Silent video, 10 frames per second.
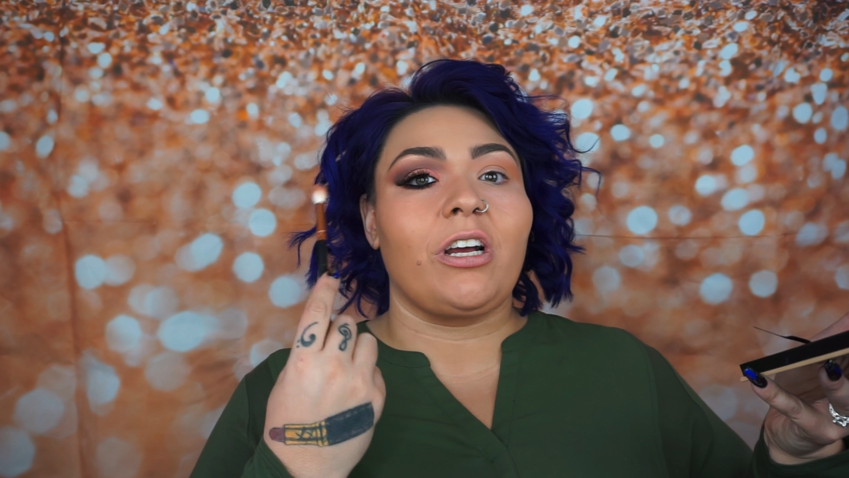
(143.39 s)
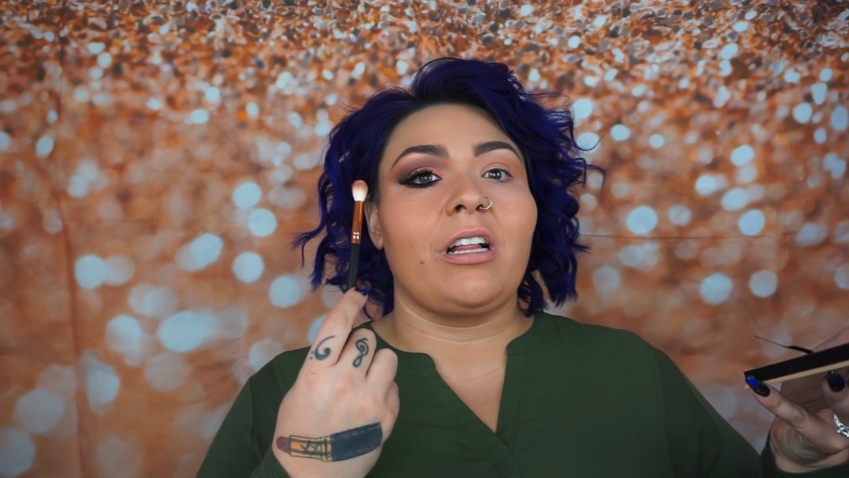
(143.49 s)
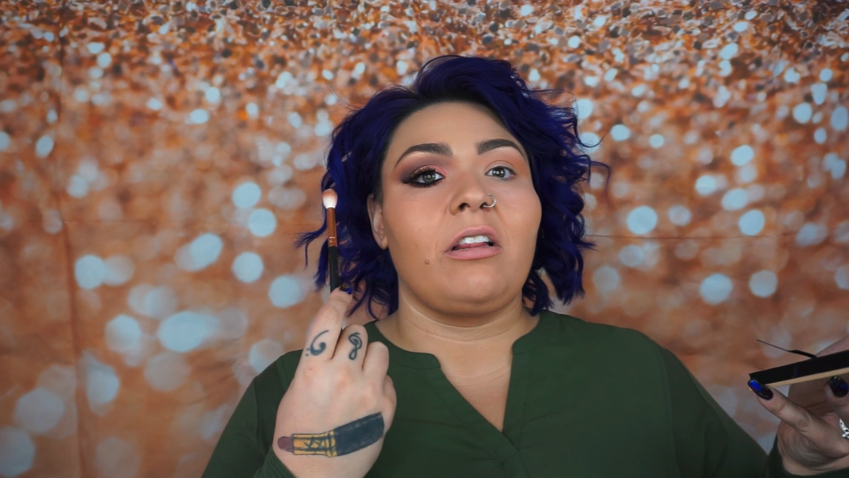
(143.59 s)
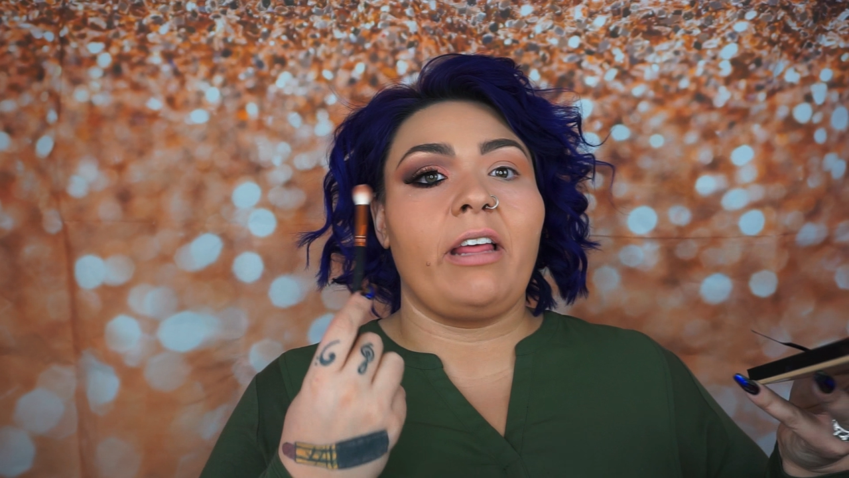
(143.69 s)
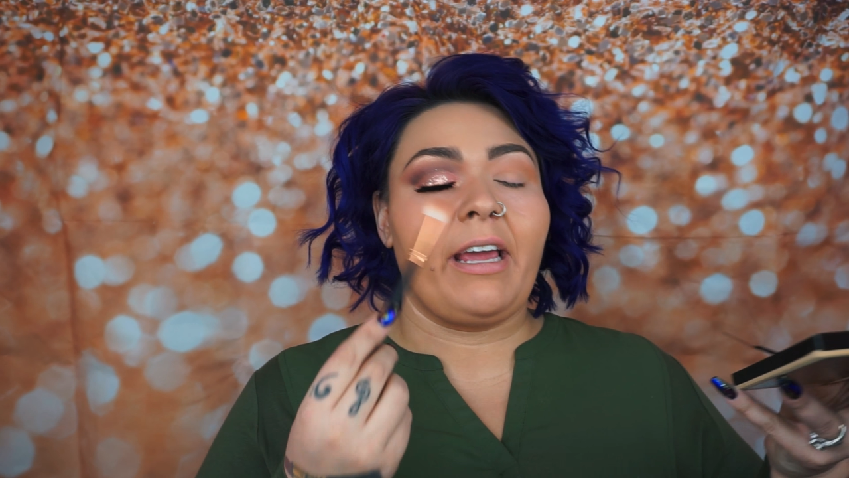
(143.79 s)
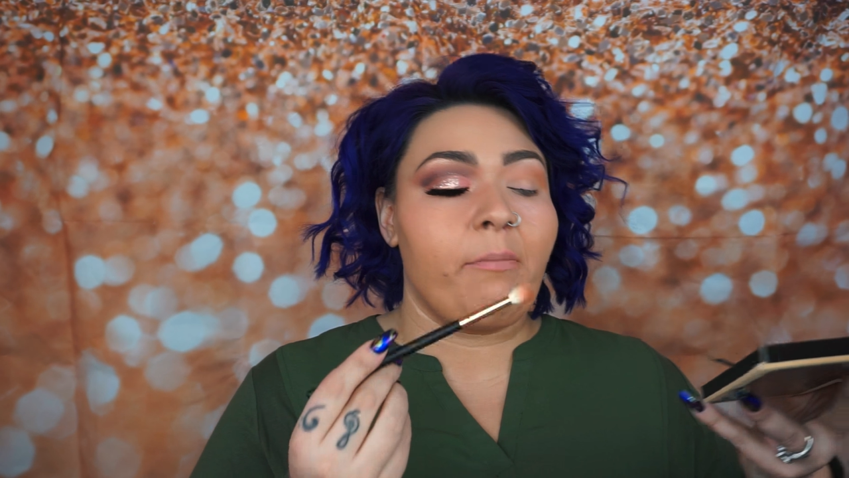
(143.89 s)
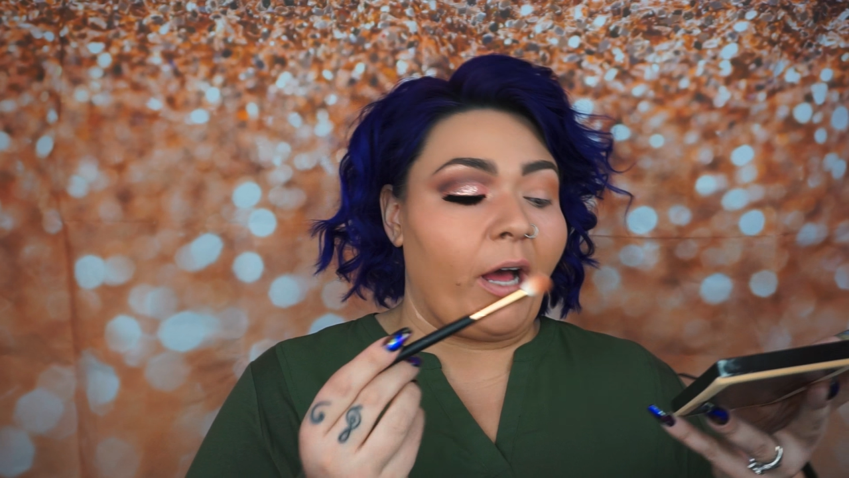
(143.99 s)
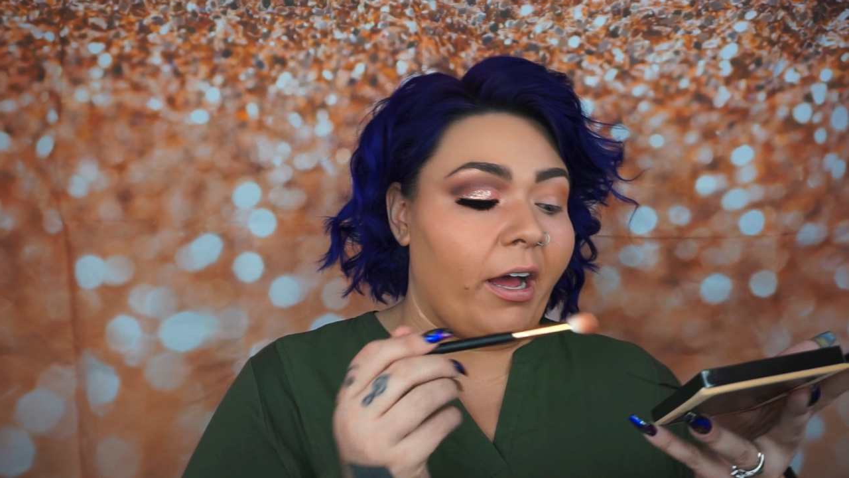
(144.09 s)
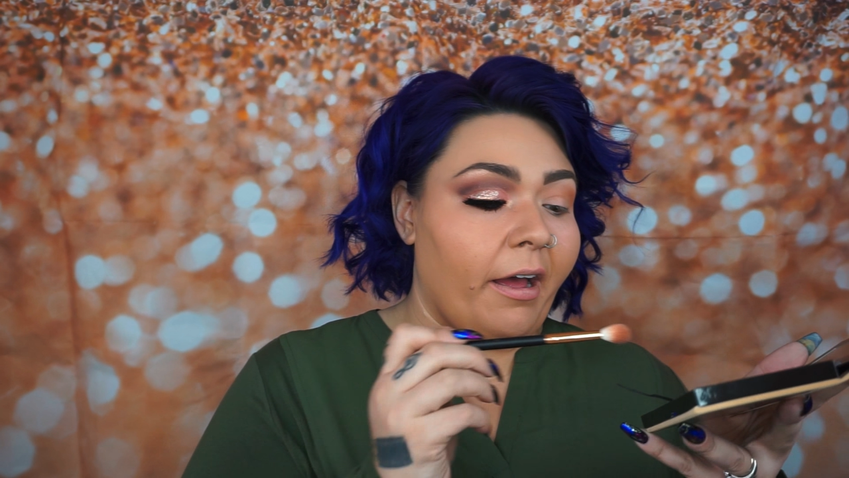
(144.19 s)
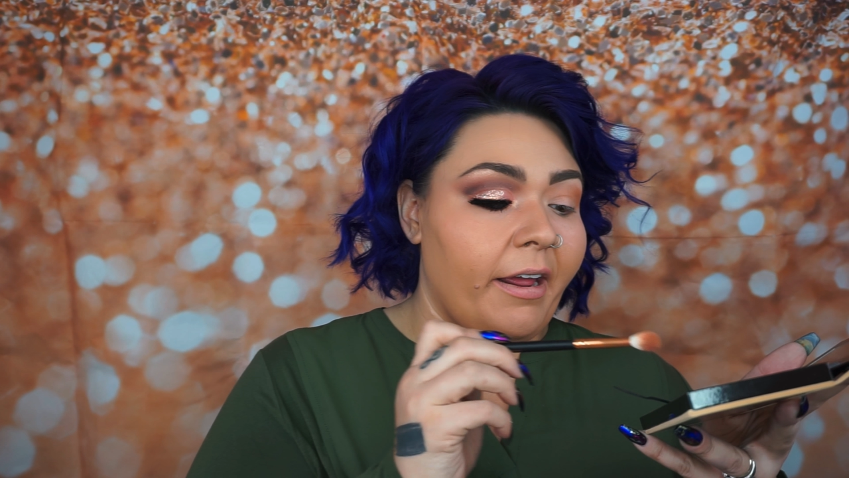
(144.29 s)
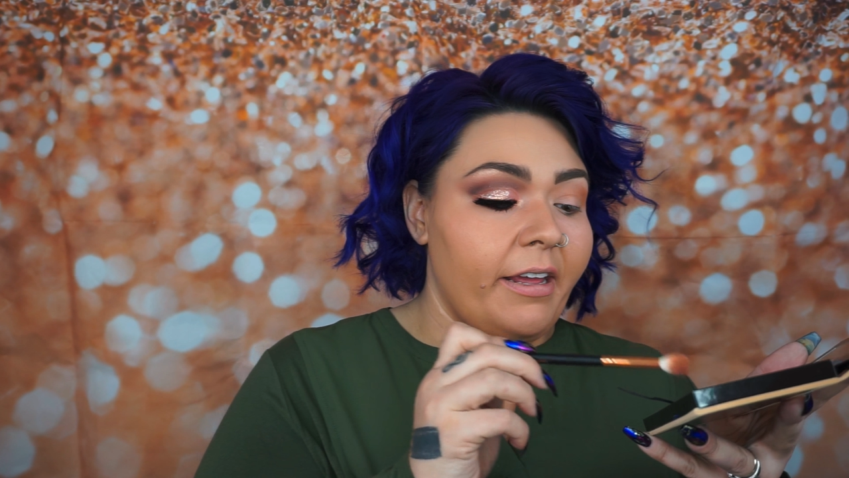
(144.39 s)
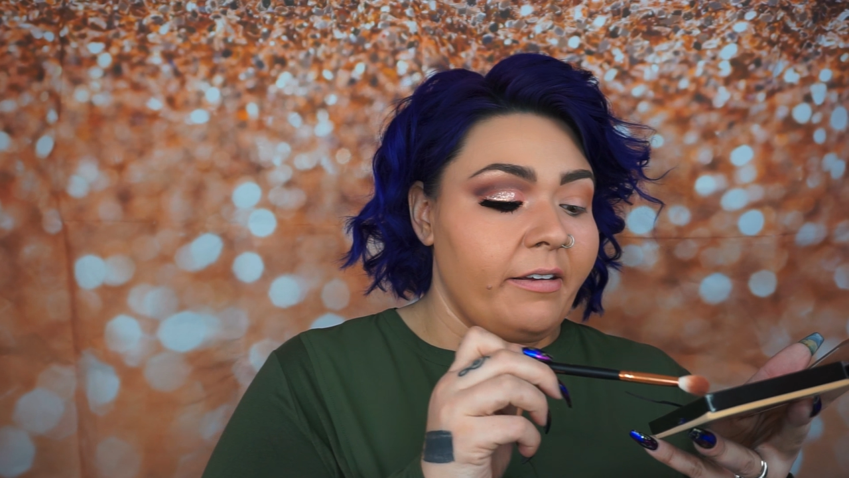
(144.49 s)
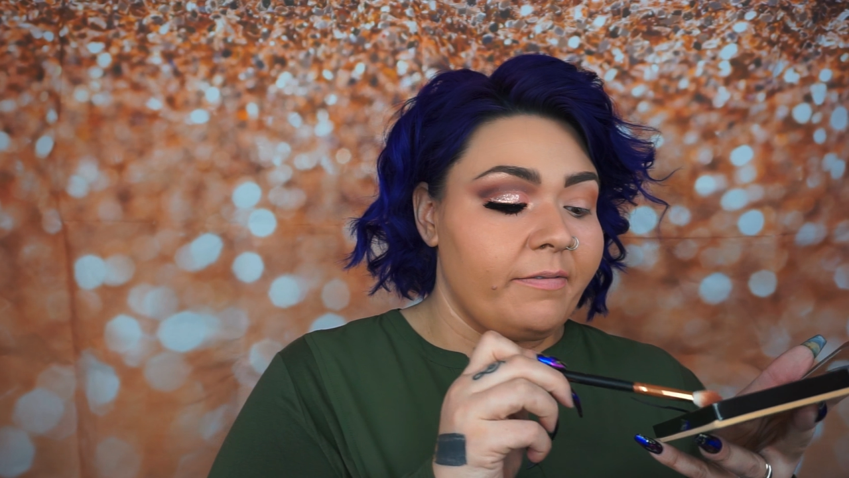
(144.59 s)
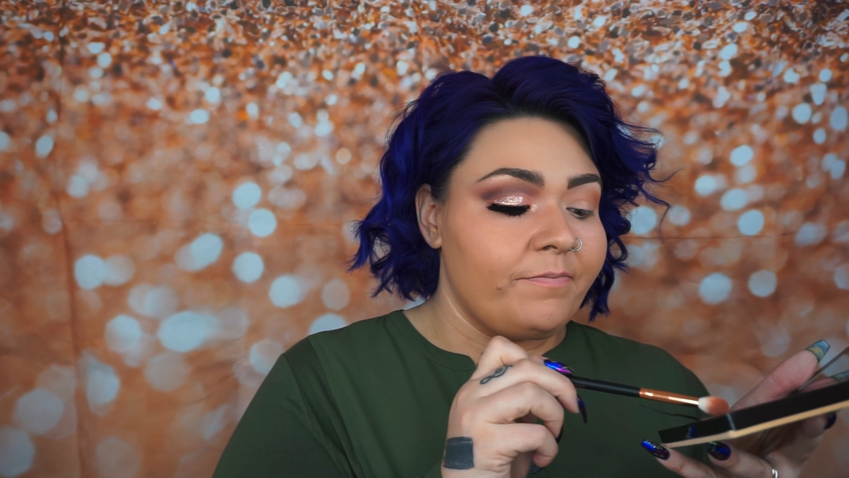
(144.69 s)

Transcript: glam eye.